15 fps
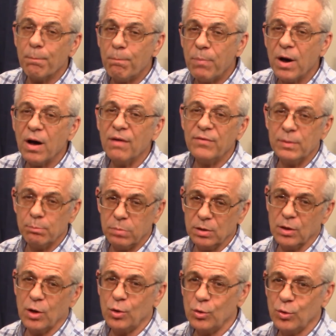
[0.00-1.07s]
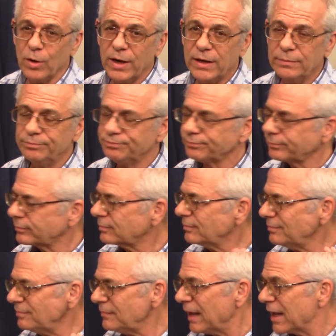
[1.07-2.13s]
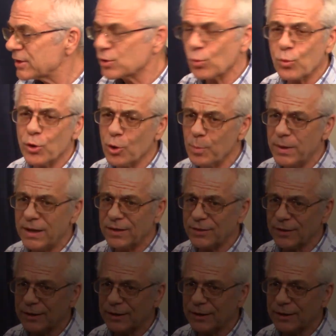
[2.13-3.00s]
above and below grade. It's a real big